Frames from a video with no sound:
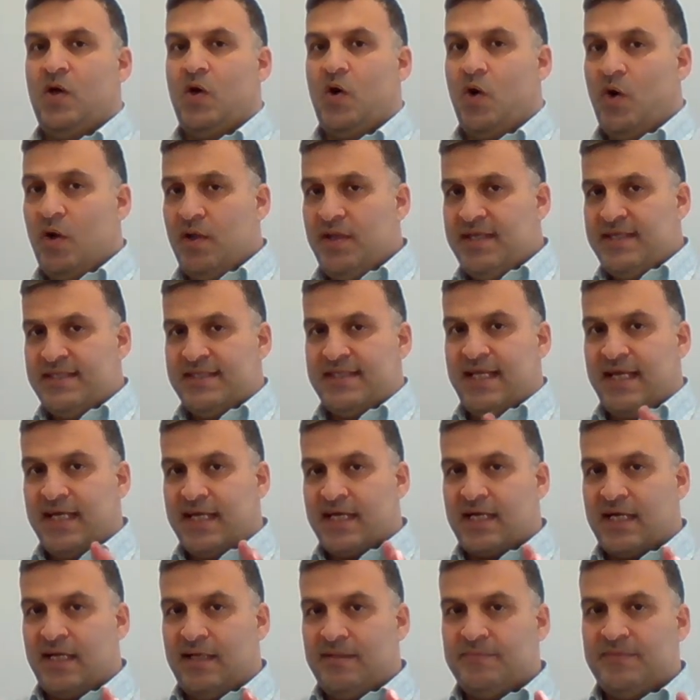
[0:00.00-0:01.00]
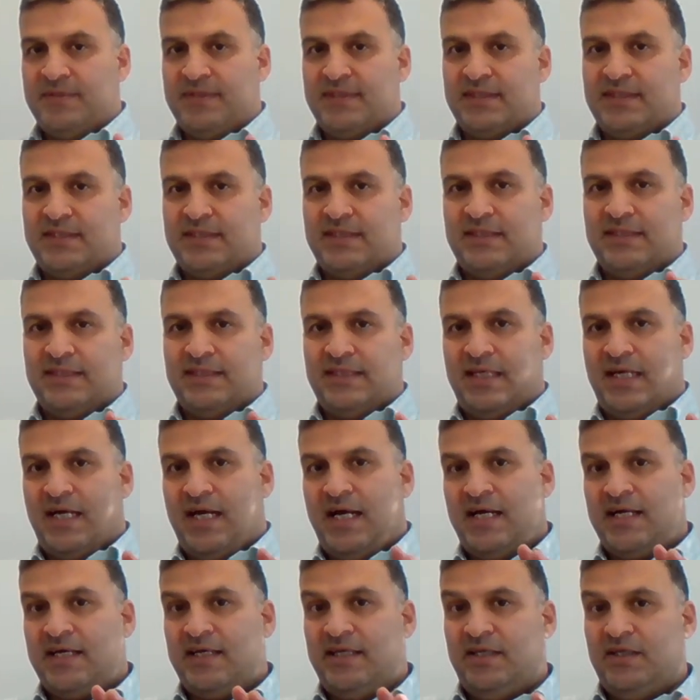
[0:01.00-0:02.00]
All these diagrams
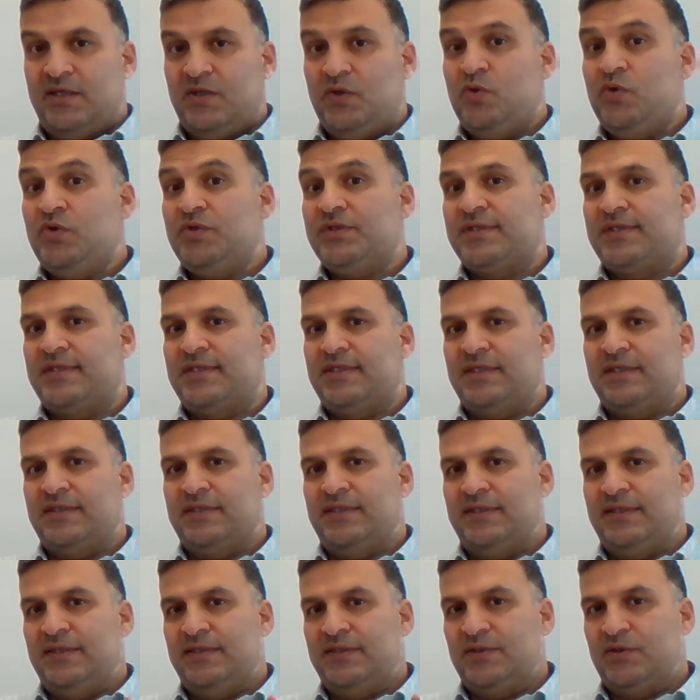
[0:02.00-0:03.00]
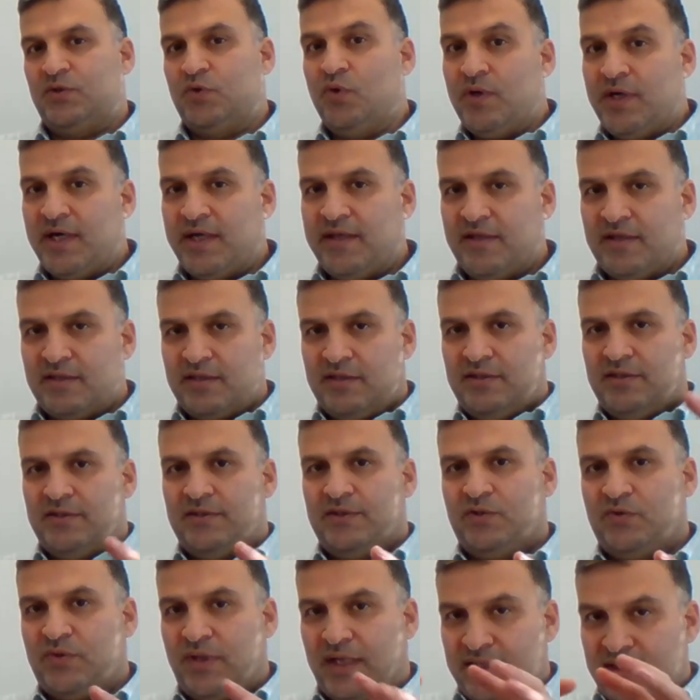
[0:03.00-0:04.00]
are used together
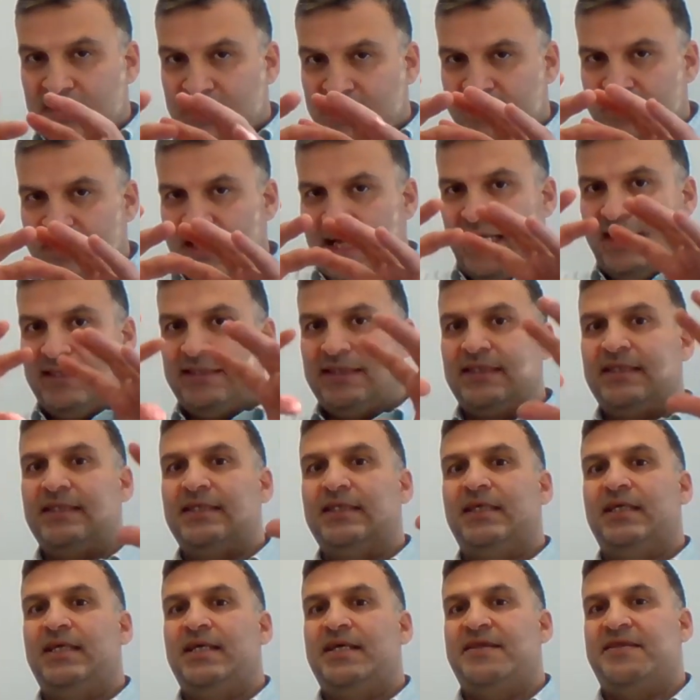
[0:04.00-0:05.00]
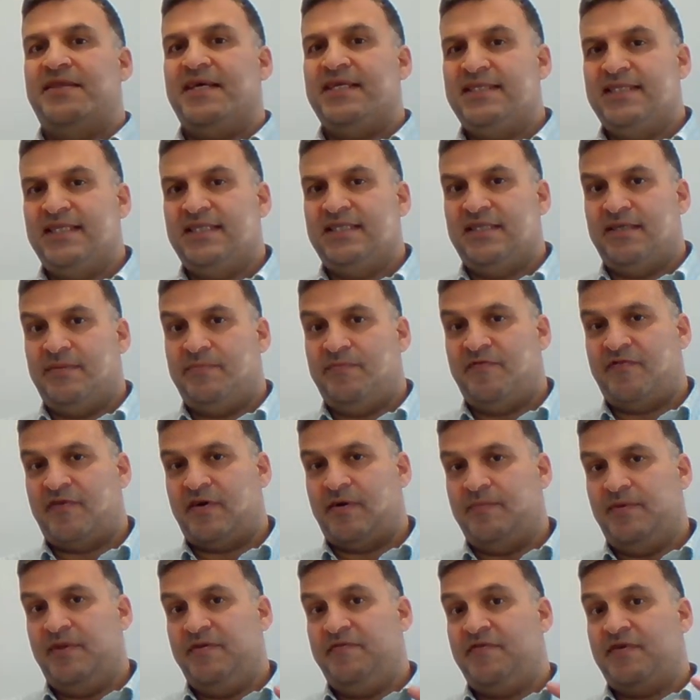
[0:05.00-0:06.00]
to understand the system
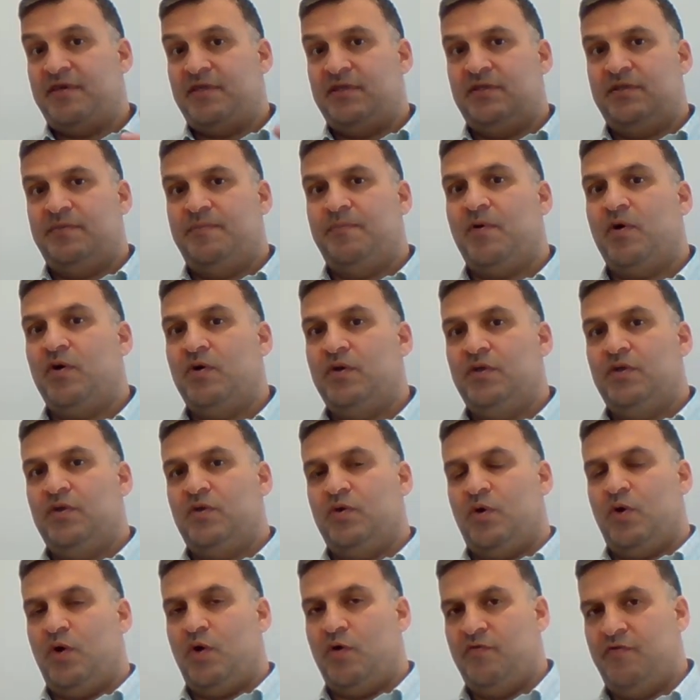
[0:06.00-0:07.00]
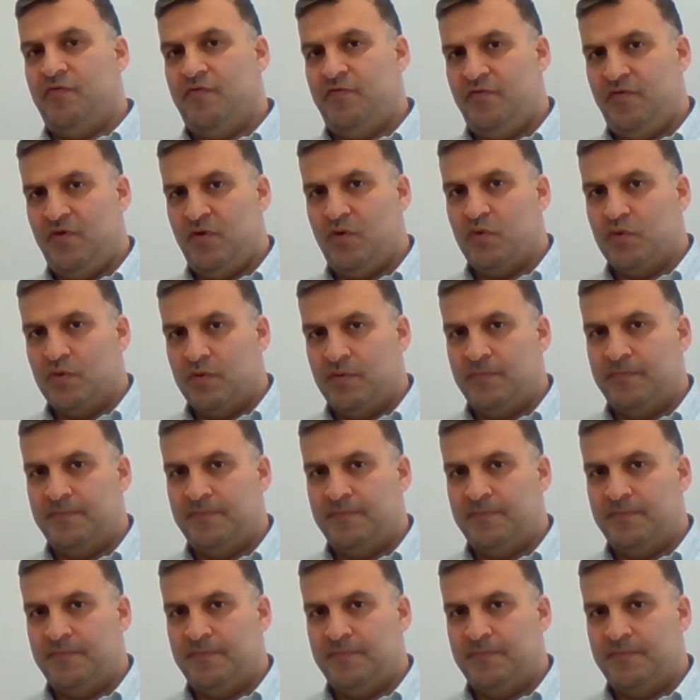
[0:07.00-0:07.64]
from different point of view.